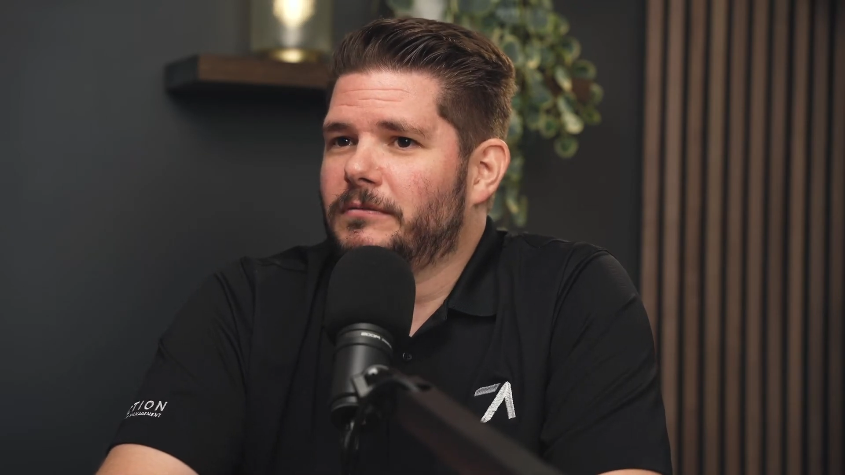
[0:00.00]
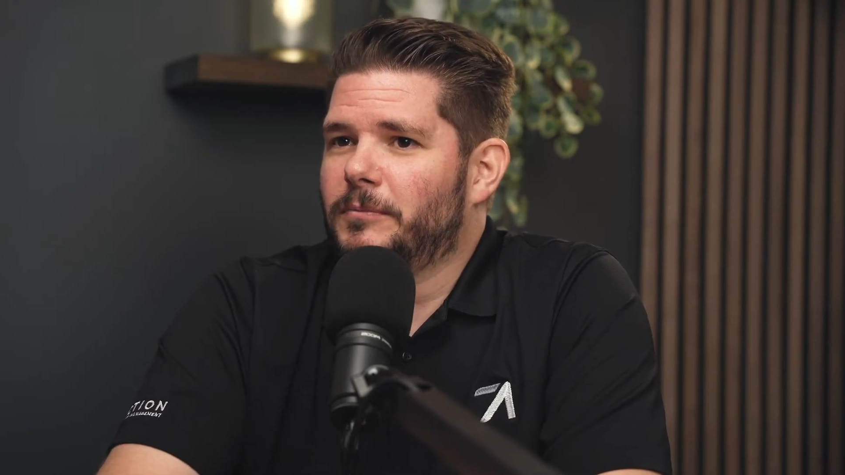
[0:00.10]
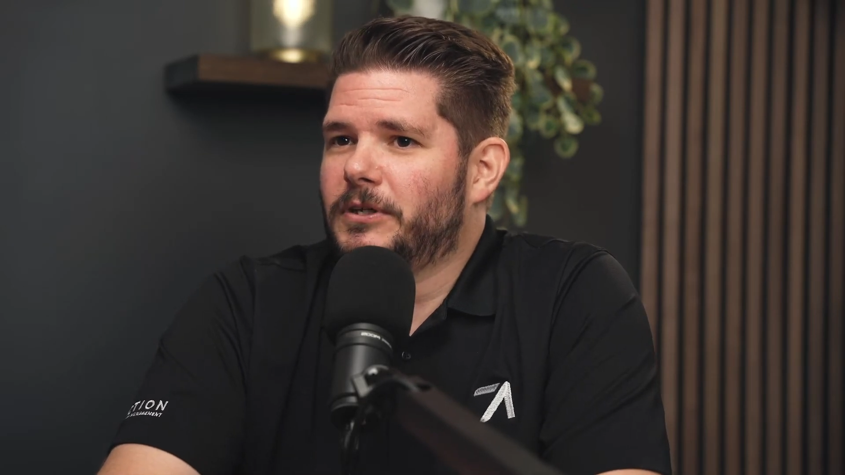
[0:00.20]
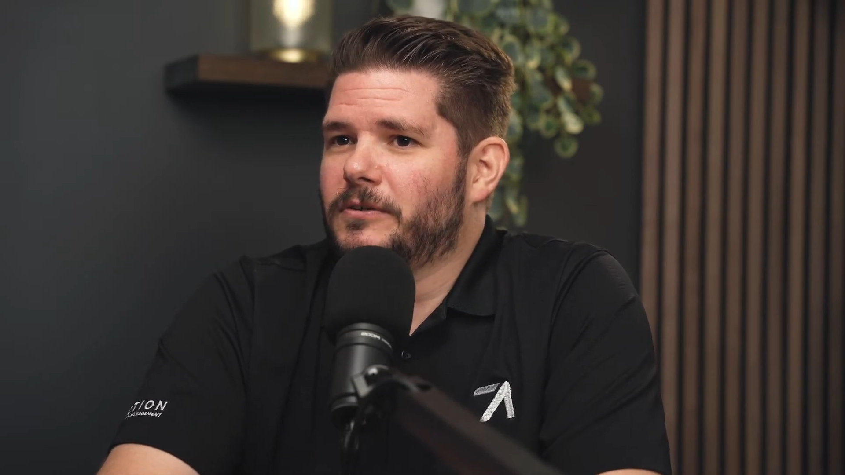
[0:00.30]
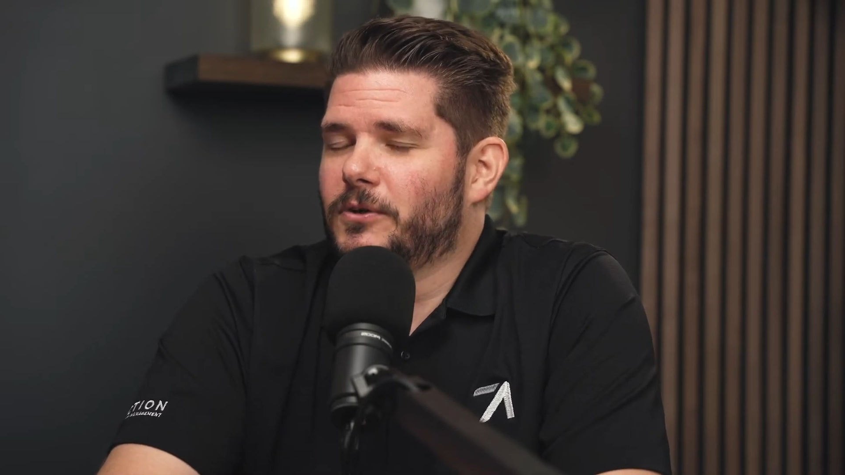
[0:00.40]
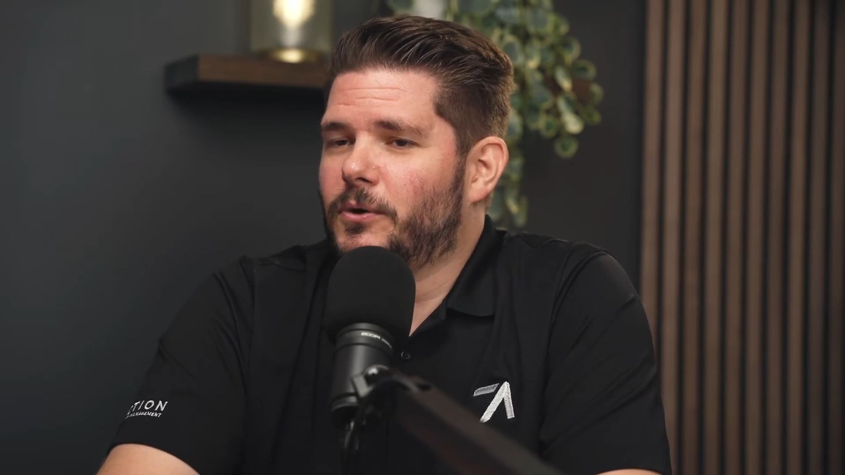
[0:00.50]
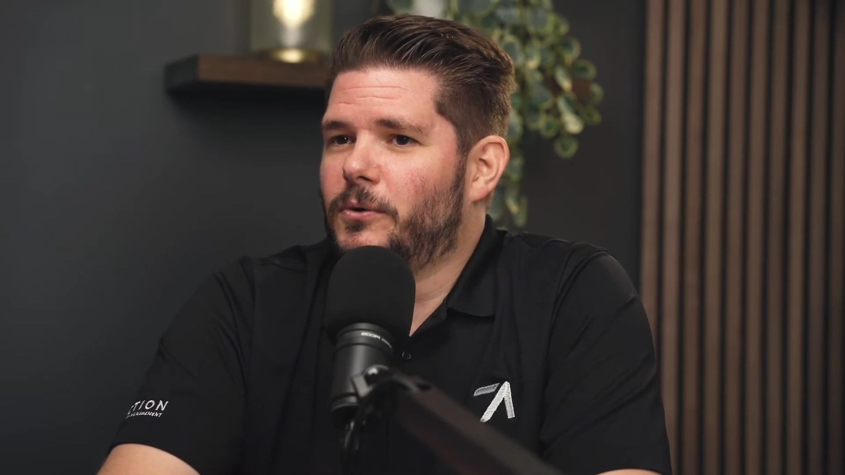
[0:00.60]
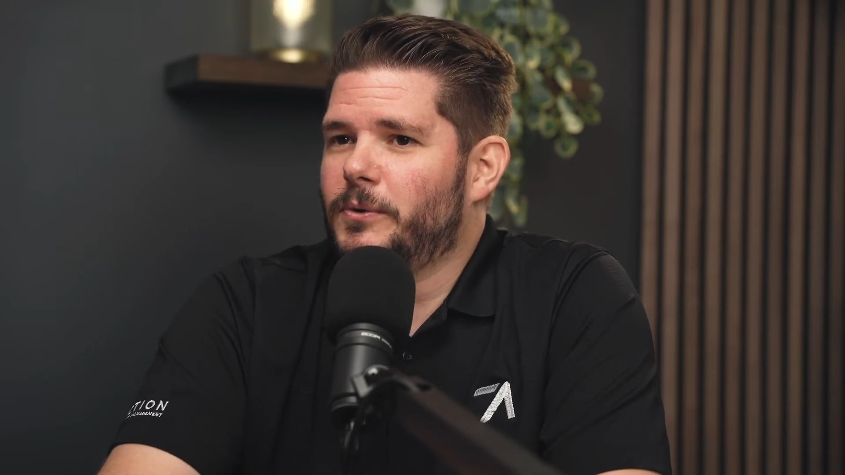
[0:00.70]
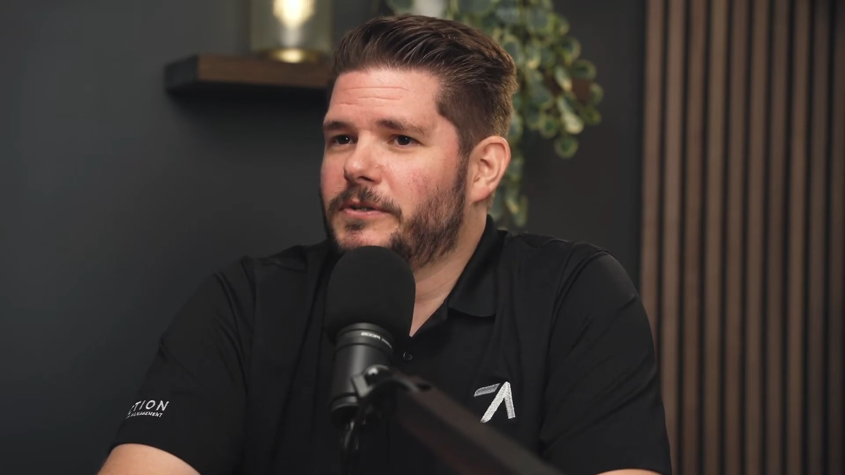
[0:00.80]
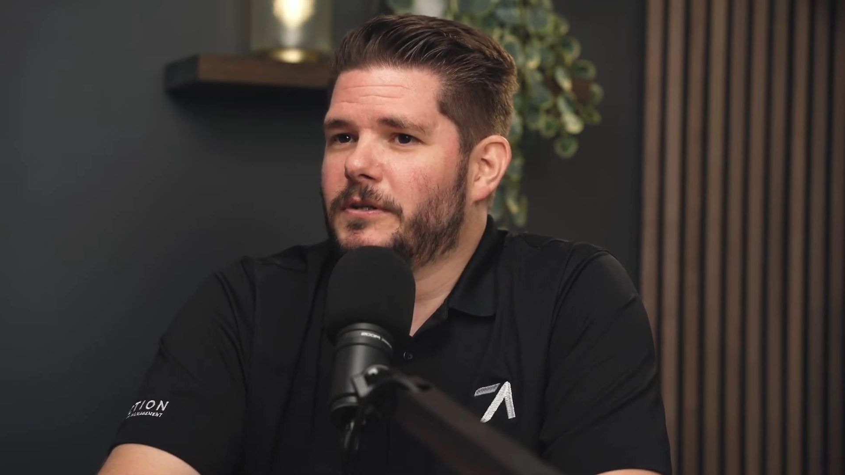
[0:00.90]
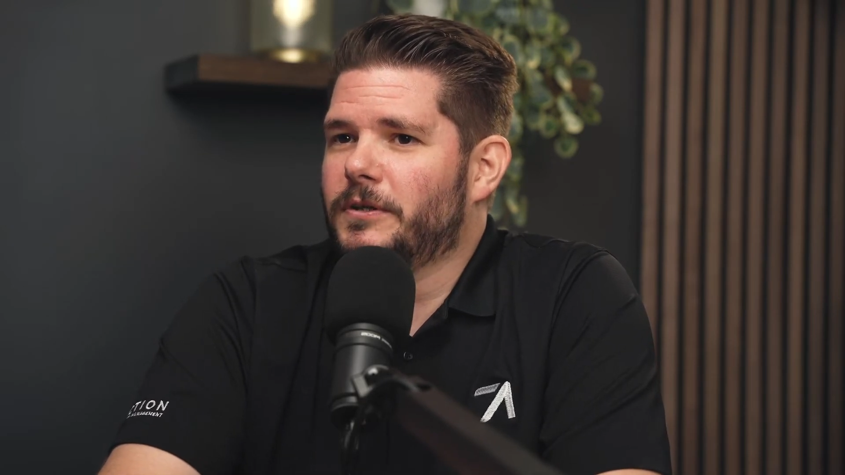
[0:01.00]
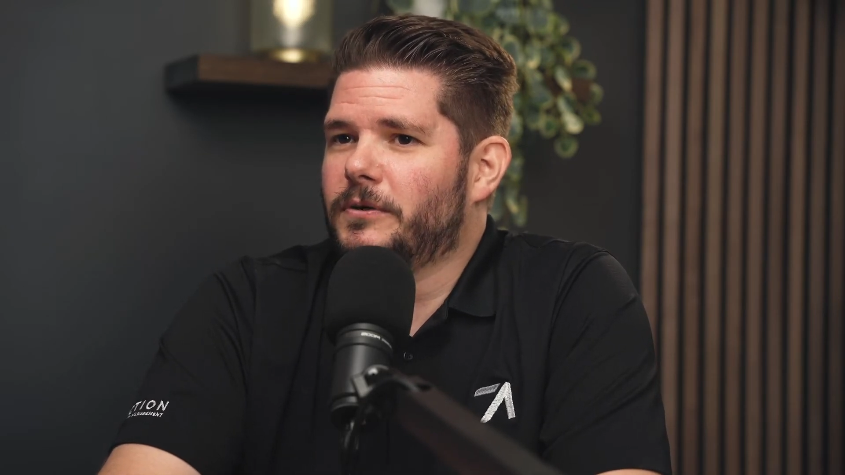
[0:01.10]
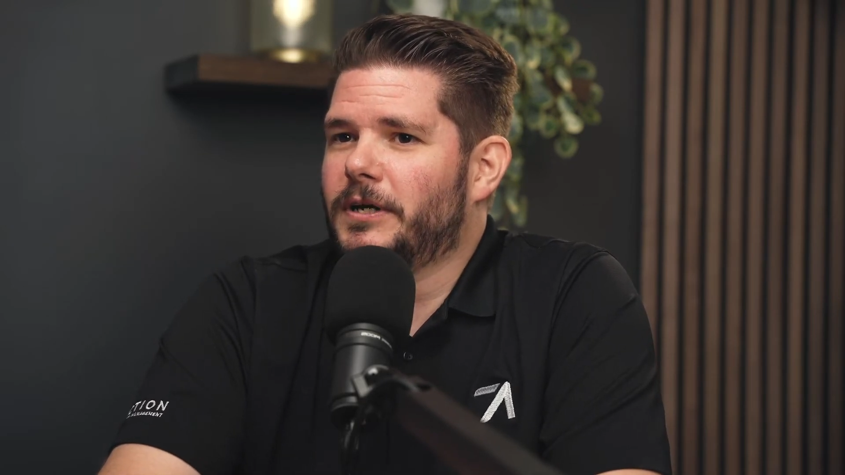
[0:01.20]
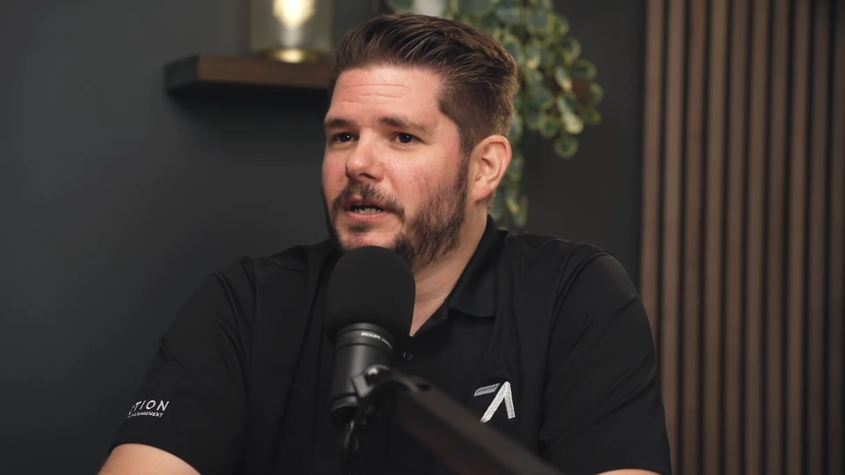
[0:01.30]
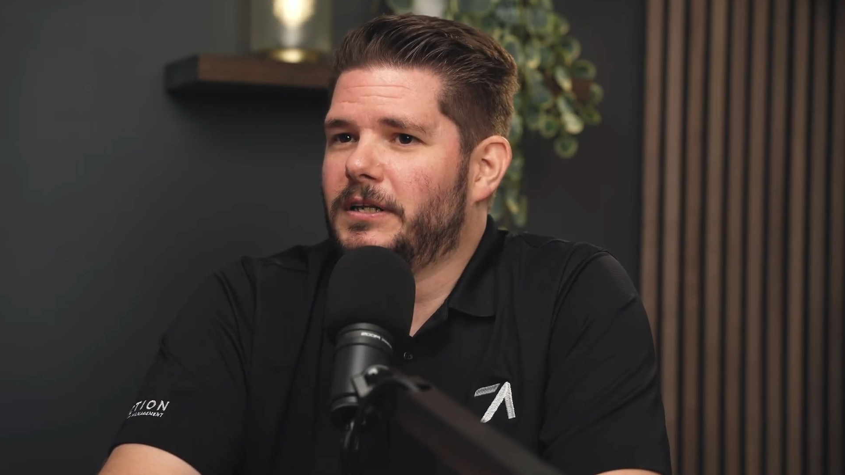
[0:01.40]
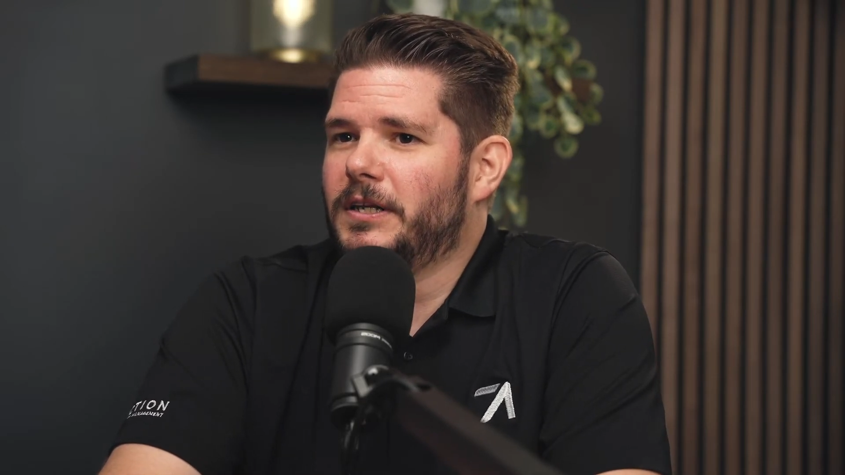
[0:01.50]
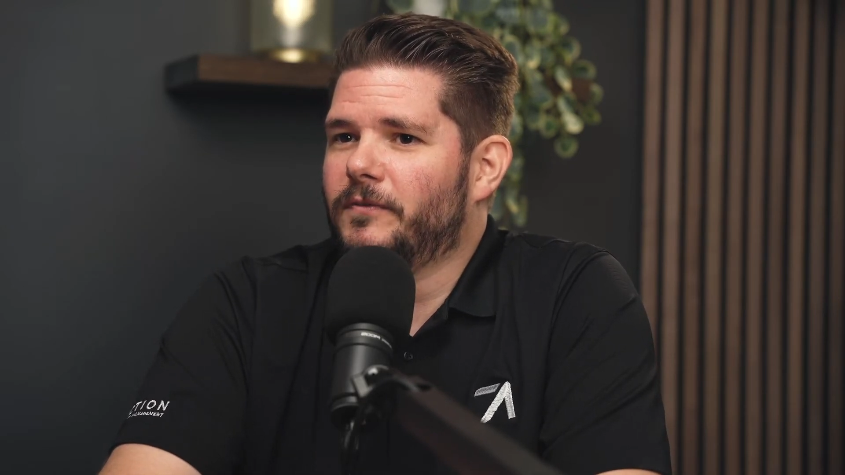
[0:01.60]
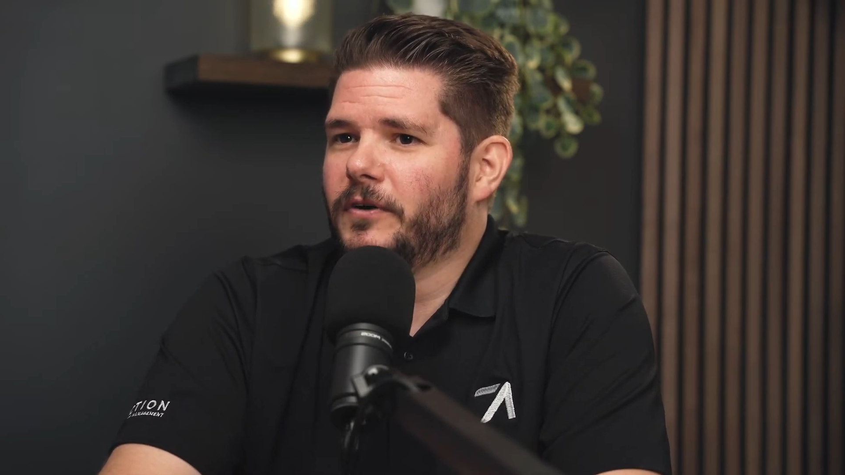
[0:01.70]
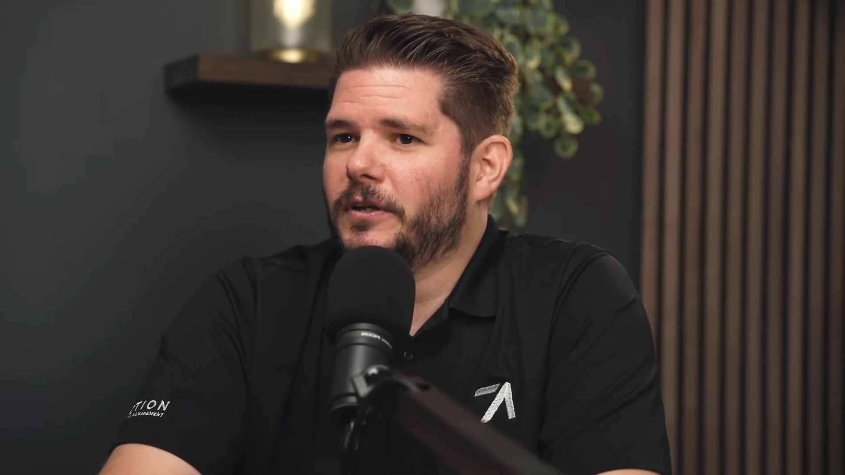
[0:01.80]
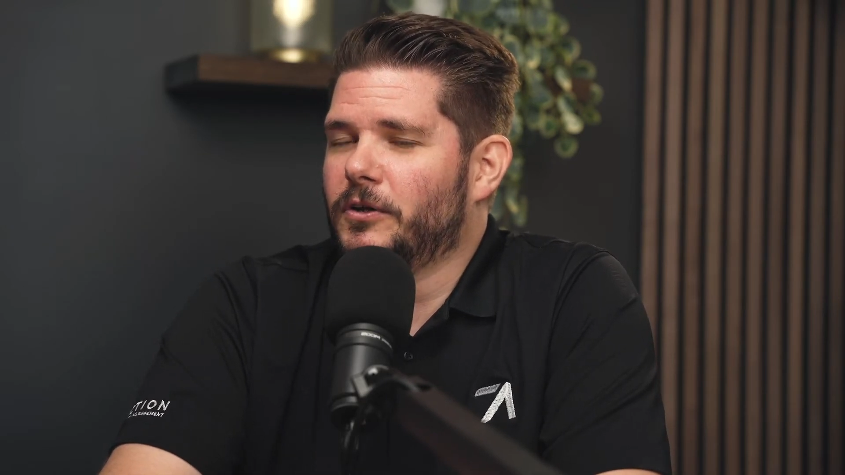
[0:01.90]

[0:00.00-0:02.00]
because they're always a little kind of different.